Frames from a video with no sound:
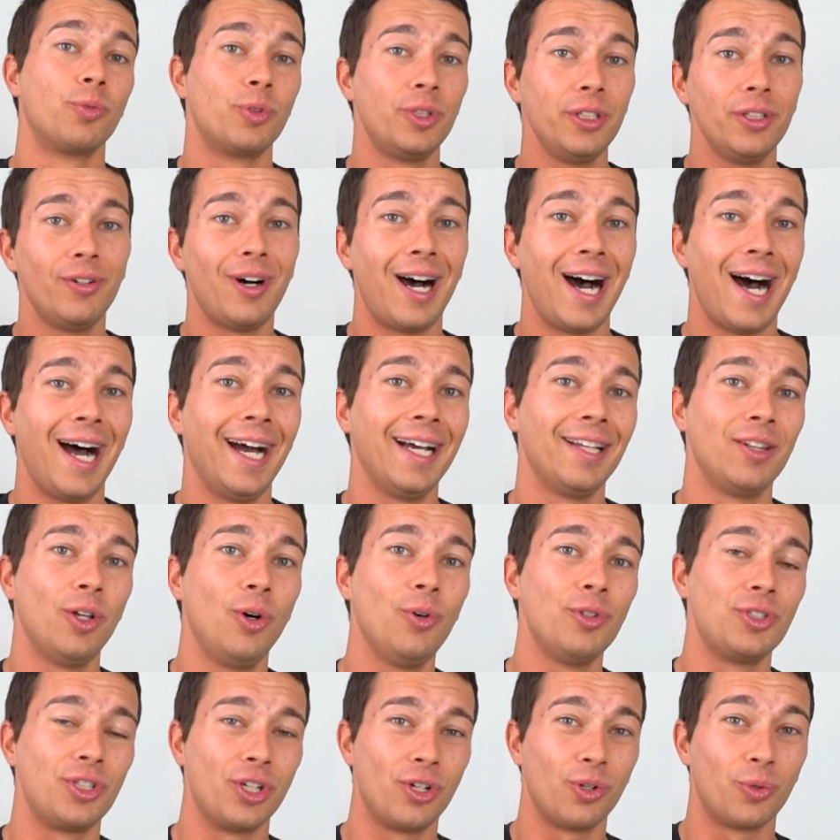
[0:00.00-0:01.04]
real high
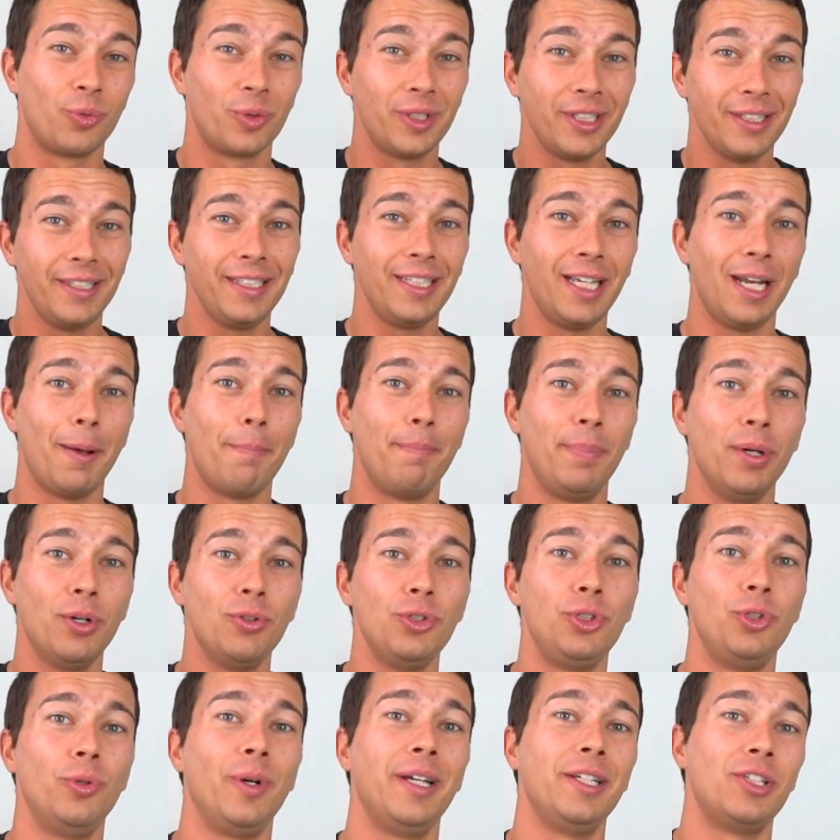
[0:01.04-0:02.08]
loads that are really gonna
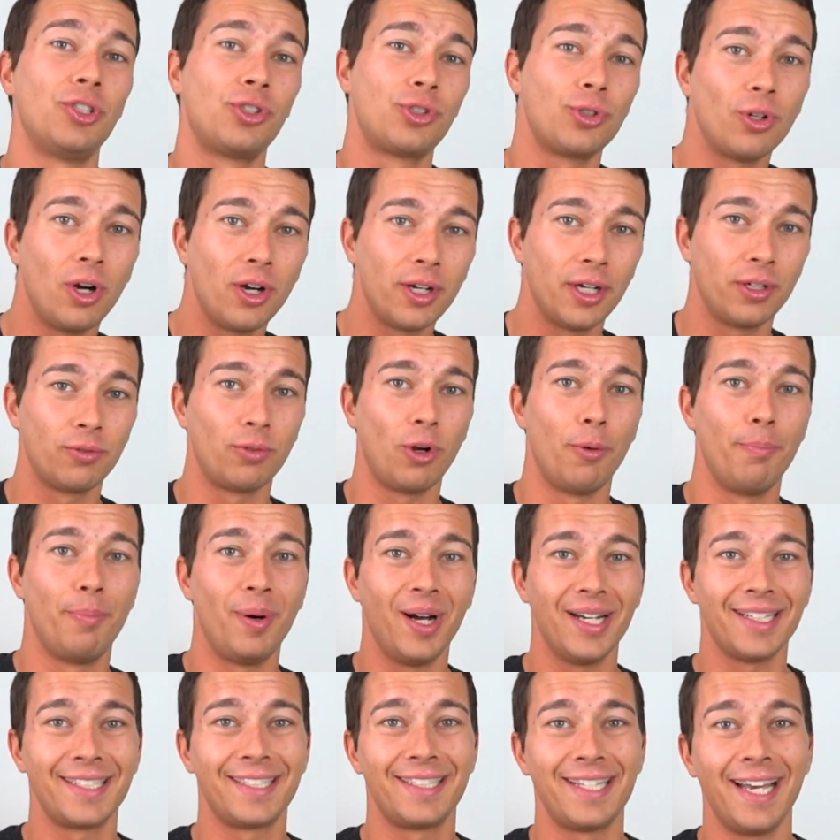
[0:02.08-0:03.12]
build you a strong and
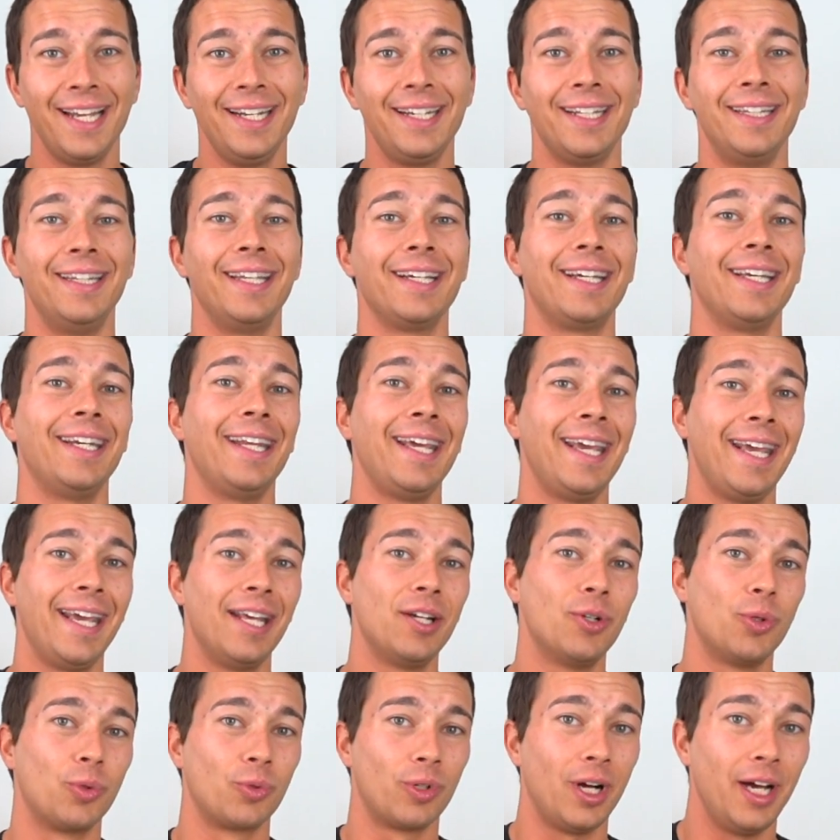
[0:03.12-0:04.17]
robust tendon that can
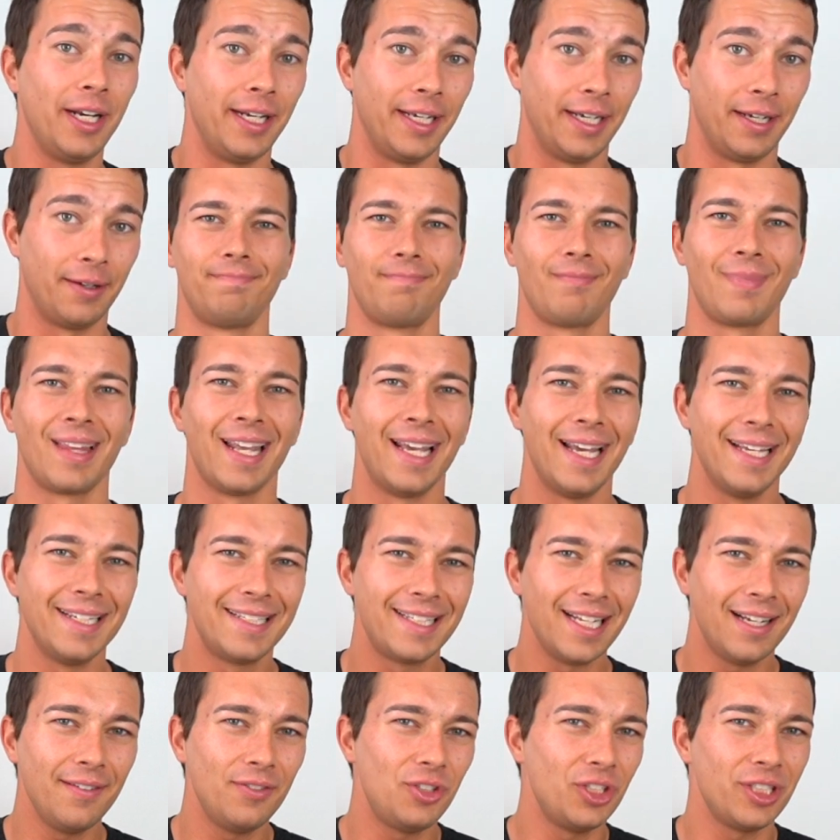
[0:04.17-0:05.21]
handle running.
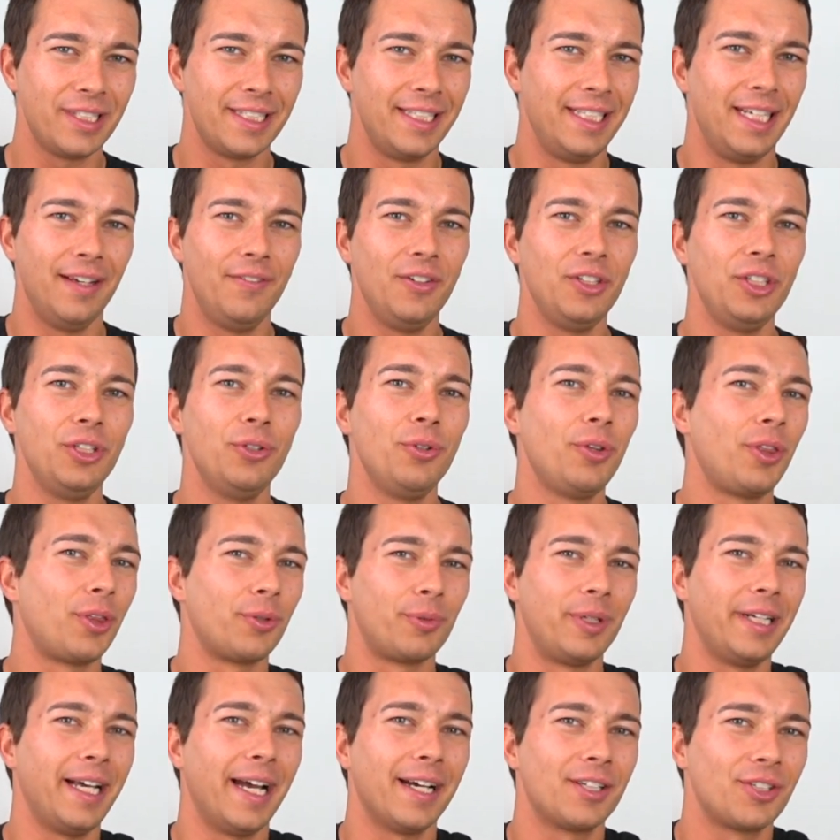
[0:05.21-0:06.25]
Instead of just giving you
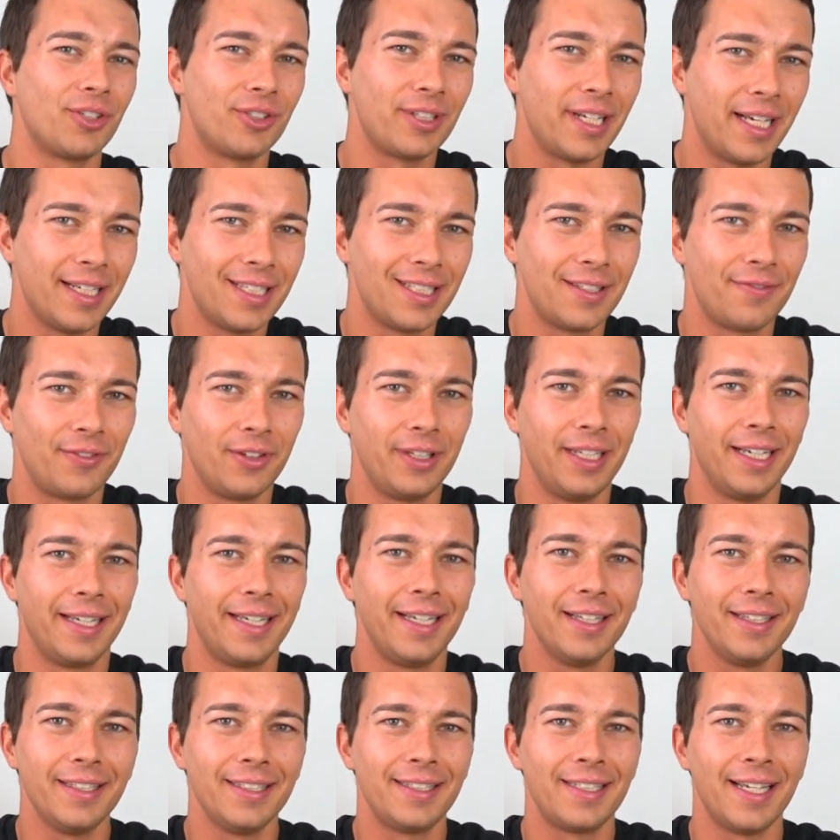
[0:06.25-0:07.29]
three exercises for the
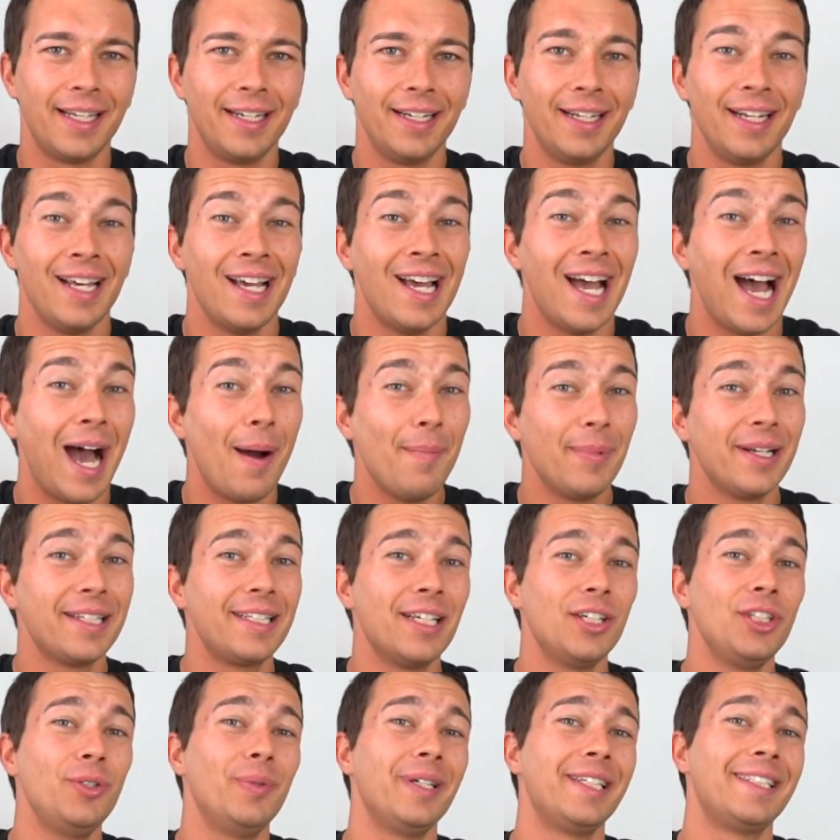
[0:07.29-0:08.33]
Achilles tendon, I'm gonna
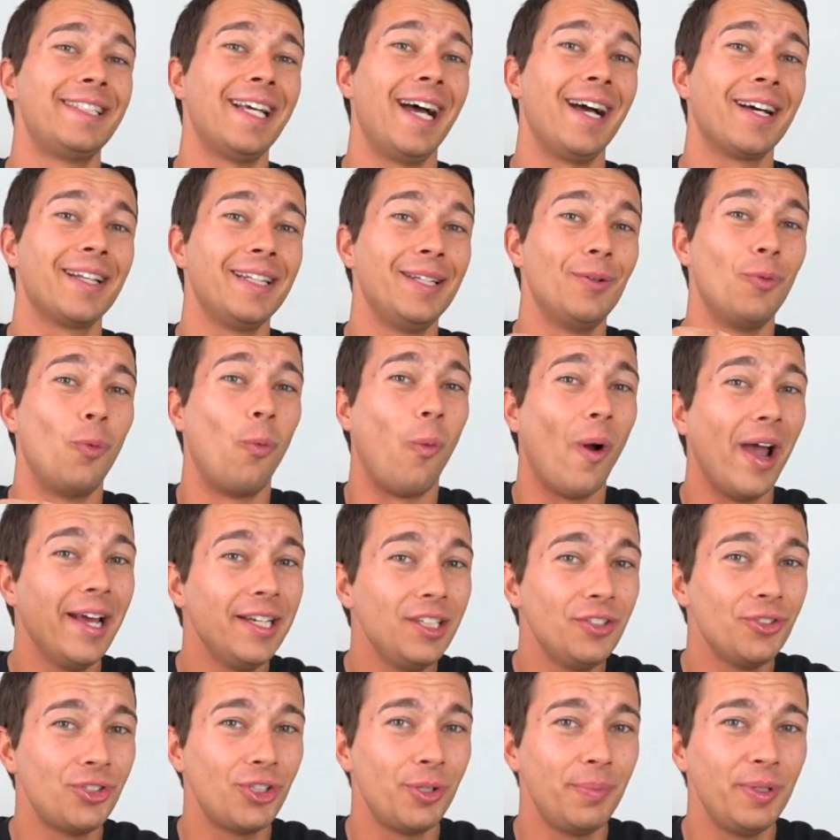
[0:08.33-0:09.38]
tell you exactly
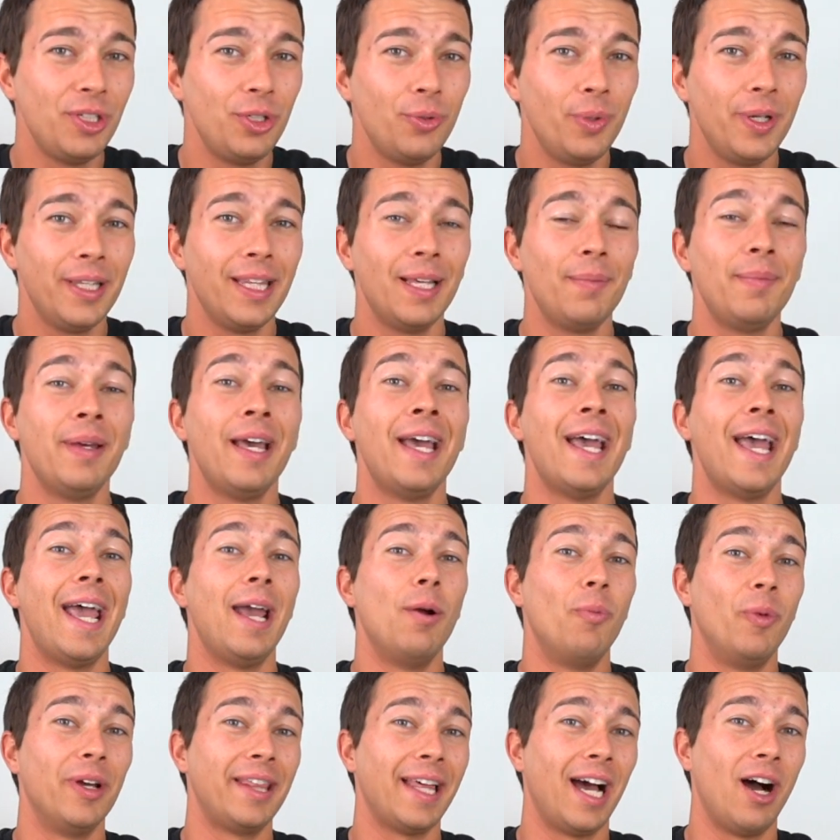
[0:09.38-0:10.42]
when you should be doing them
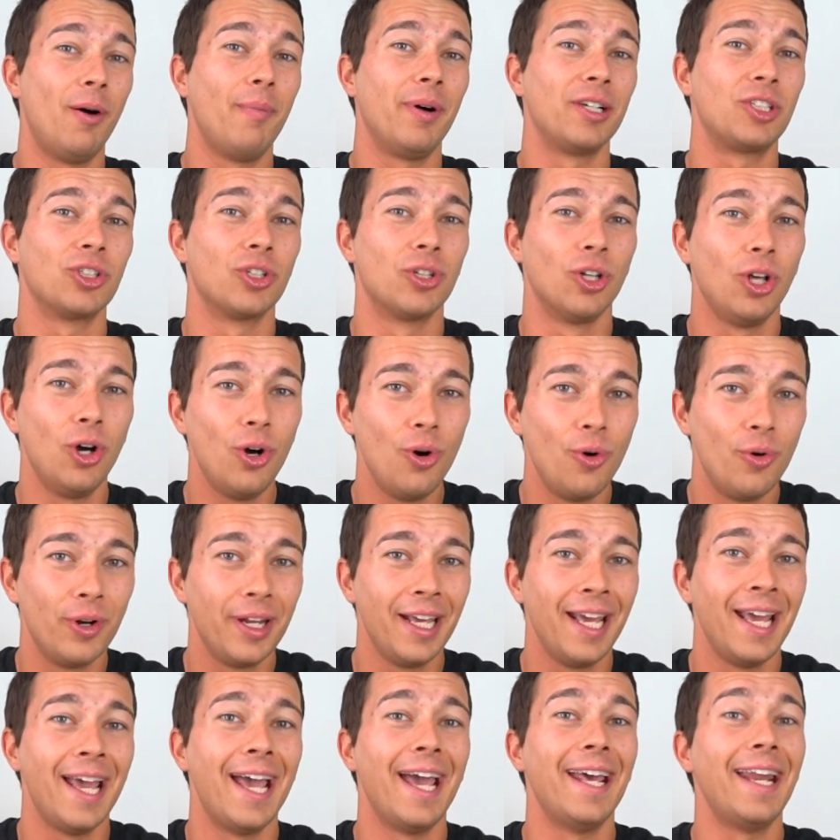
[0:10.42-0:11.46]
and with how much
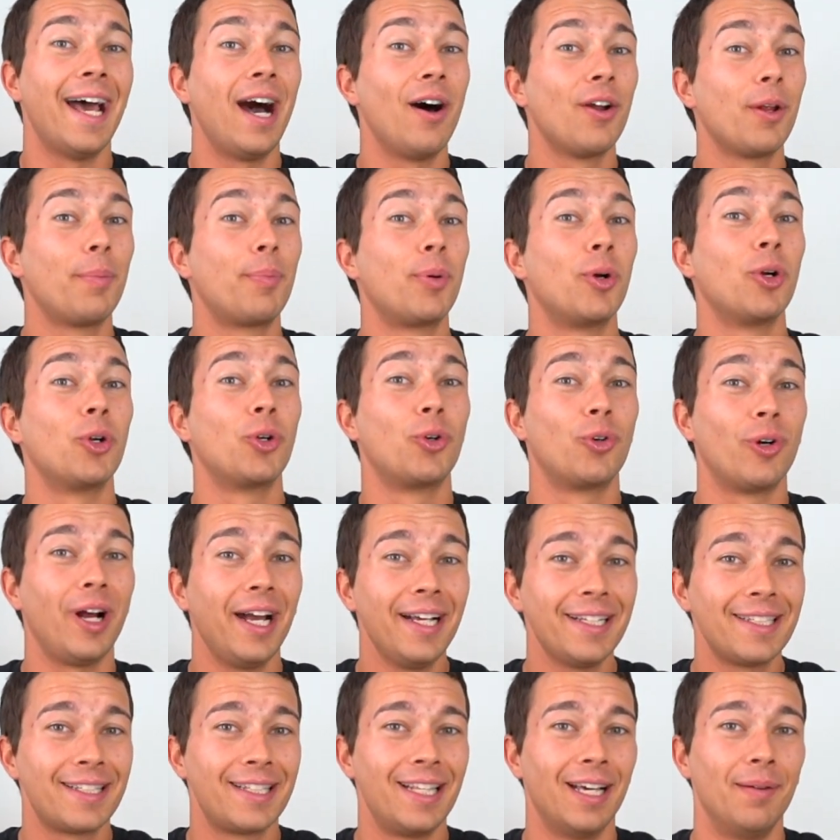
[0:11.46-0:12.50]
load and how to
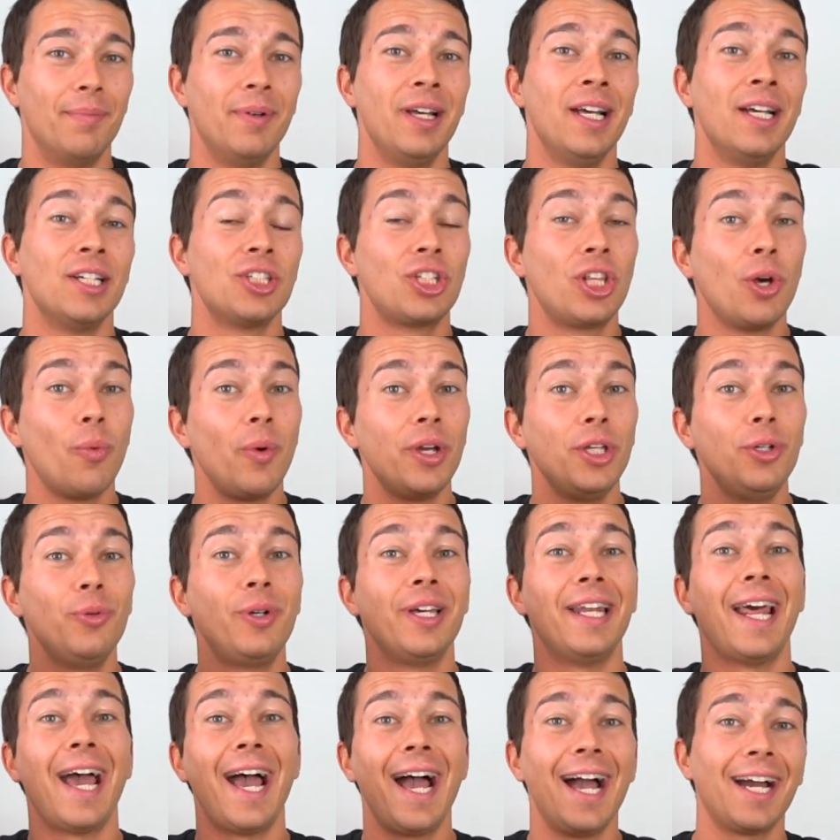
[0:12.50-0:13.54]
progress them so that way you
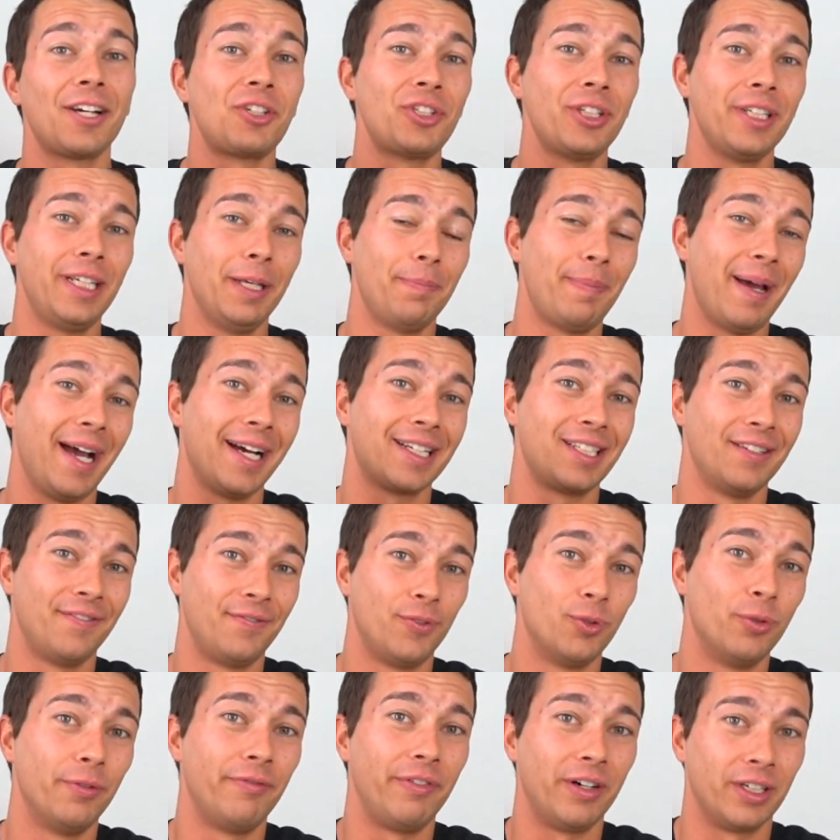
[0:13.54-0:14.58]
can actually get back to
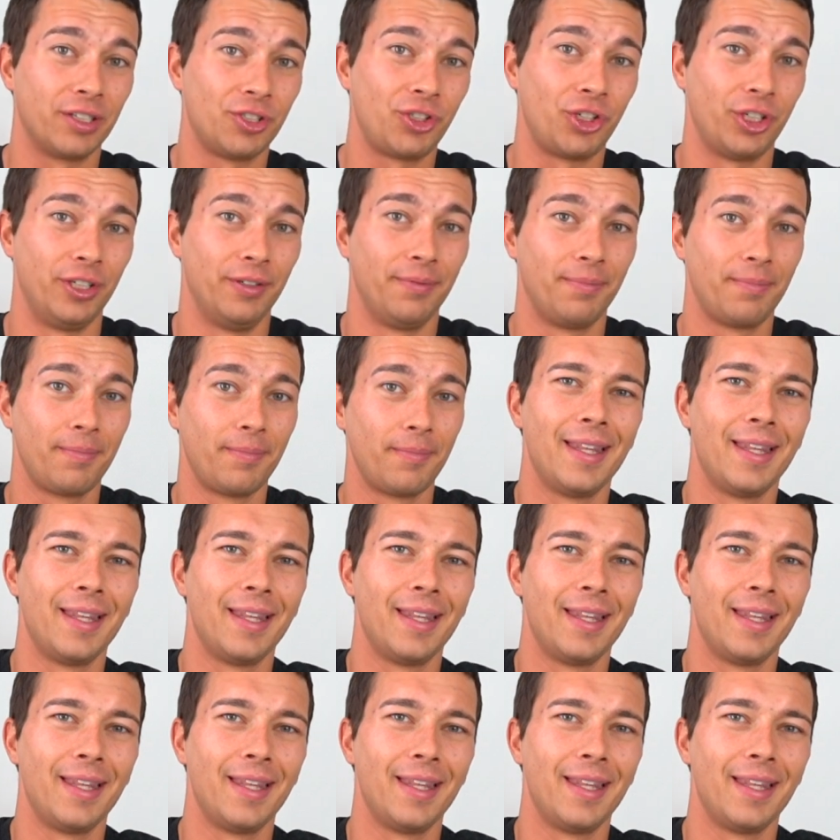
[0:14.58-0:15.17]
full function.